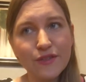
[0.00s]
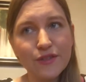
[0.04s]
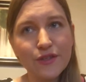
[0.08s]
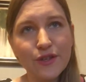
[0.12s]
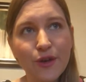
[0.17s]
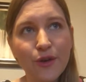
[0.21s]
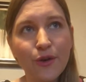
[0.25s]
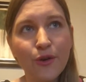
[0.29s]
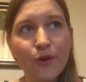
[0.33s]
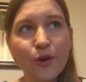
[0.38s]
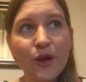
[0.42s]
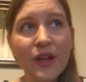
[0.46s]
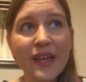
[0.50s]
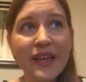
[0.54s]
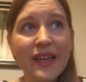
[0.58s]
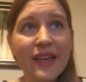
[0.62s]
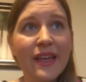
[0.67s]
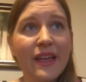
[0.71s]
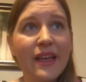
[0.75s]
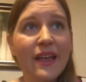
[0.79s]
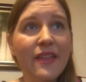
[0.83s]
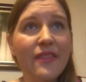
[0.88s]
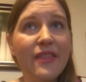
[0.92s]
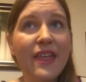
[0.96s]
So
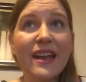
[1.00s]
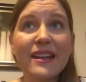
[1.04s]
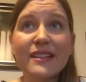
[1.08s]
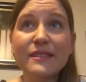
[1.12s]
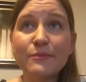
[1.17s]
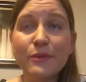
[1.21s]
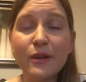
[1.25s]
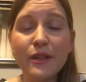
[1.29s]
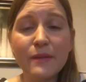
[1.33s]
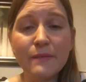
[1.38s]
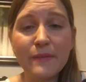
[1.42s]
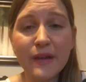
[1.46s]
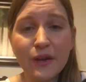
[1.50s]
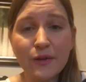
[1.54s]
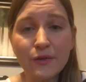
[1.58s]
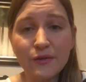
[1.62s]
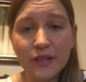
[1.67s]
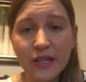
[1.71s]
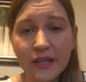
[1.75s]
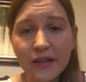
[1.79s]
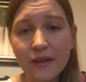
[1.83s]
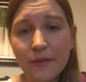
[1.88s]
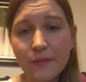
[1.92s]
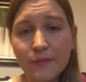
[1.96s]
that is probably my
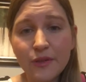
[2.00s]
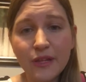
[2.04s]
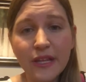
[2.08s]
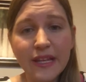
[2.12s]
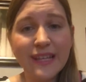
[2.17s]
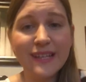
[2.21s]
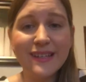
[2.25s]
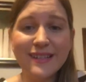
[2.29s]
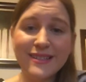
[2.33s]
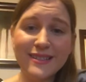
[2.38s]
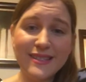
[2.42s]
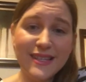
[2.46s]
only complaint,